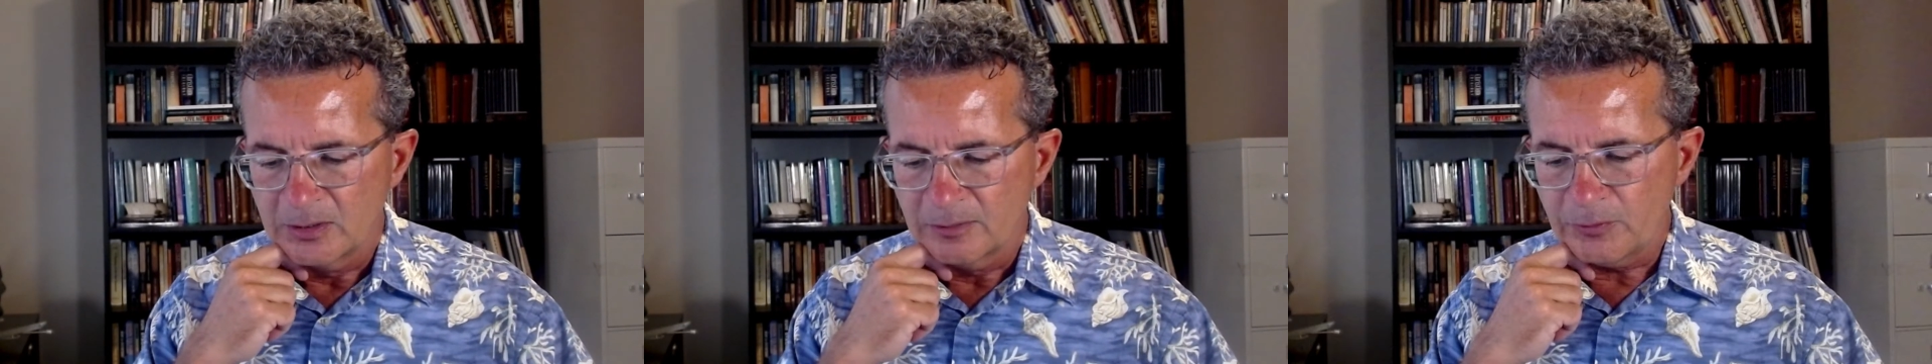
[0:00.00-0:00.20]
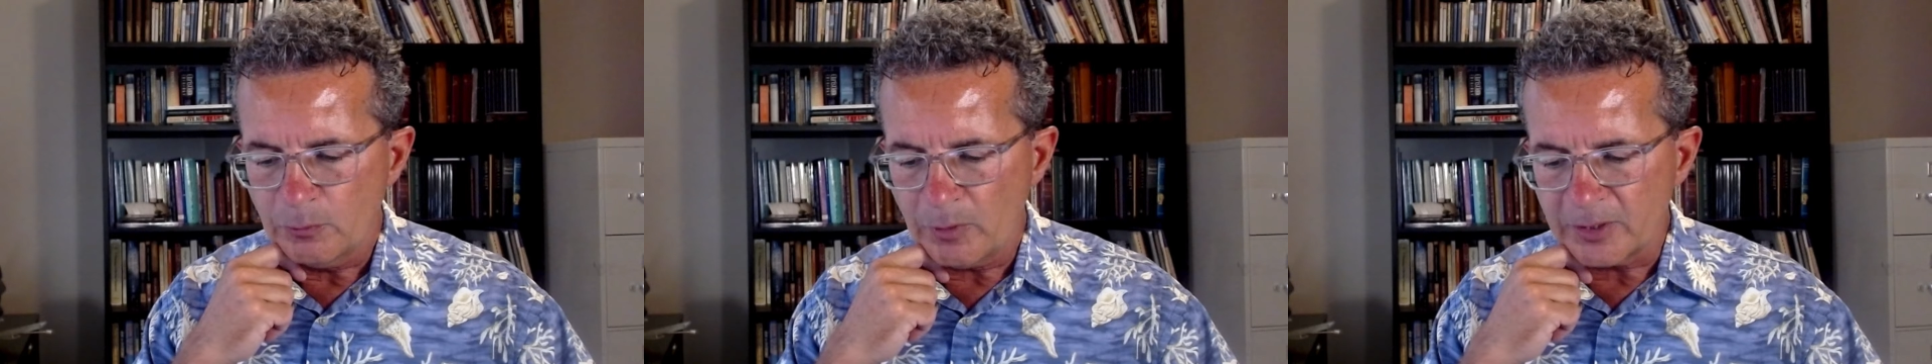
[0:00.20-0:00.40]

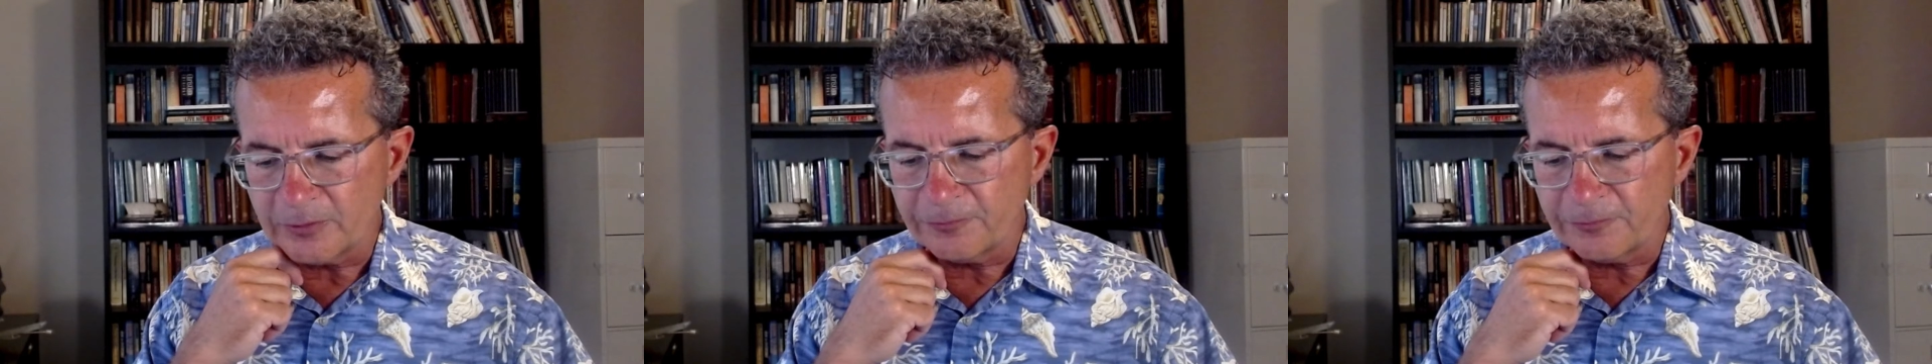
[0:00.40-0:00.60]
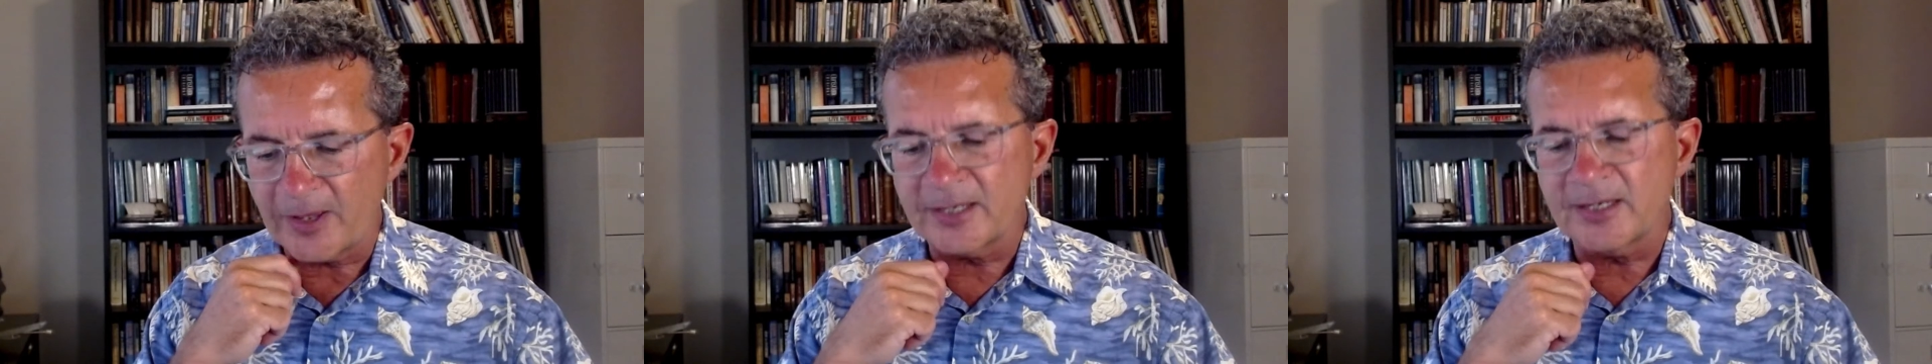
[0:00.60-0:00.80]
If you want
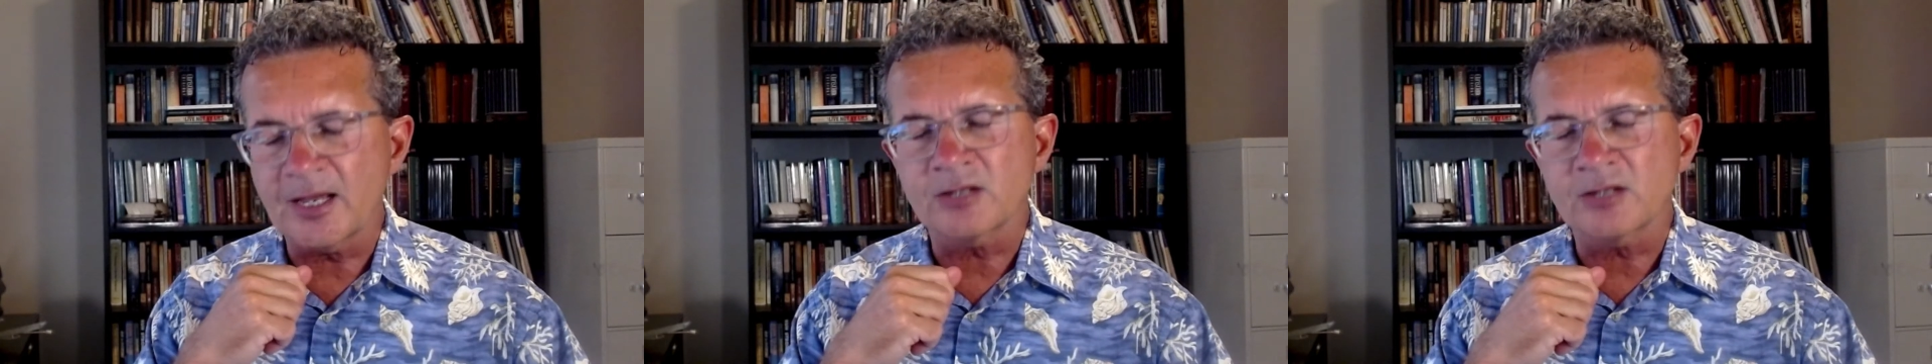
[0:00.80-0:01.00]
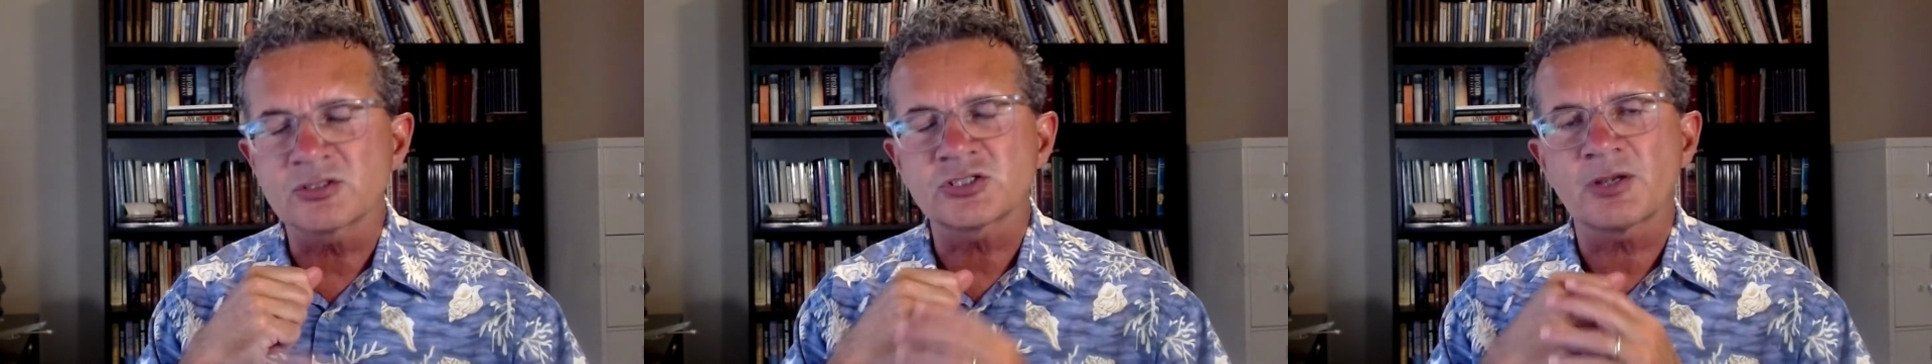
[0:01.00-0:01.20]
to find
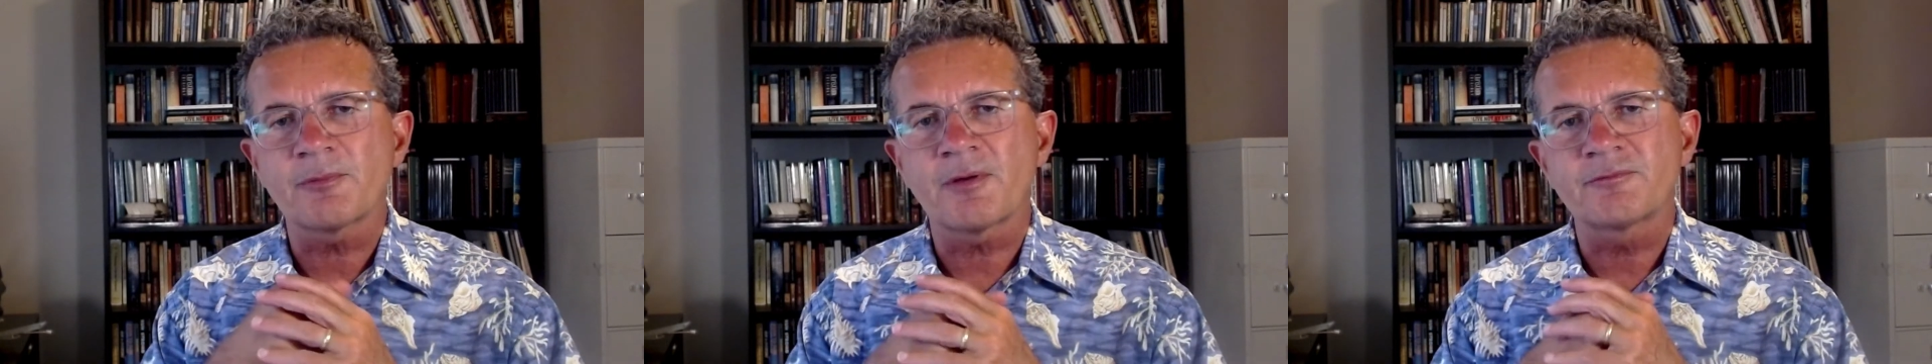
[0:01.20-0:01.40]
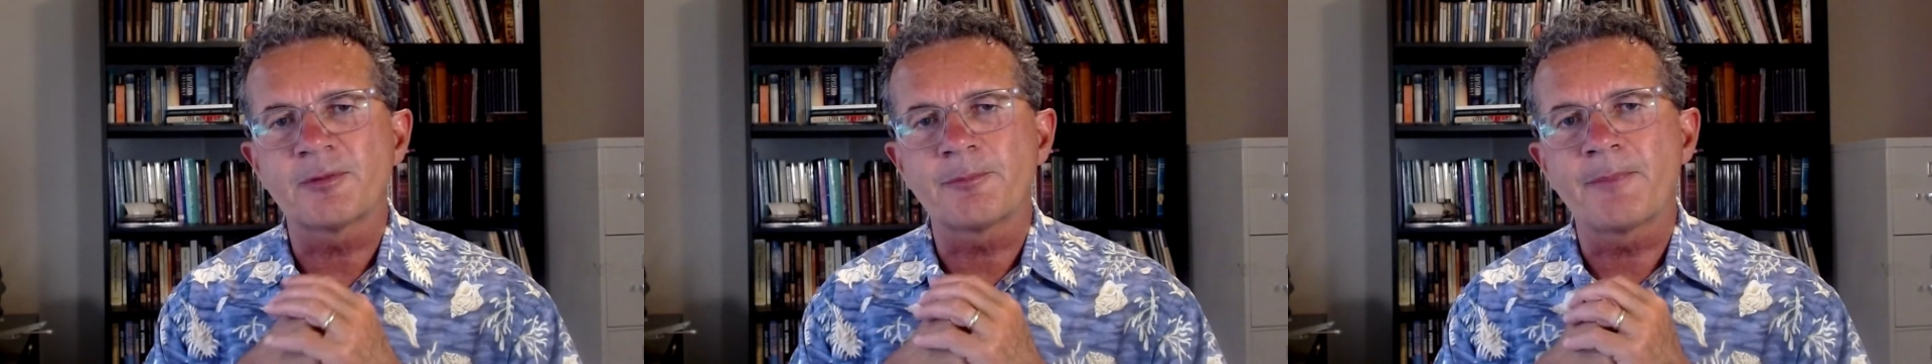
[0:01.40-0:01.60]
out some of the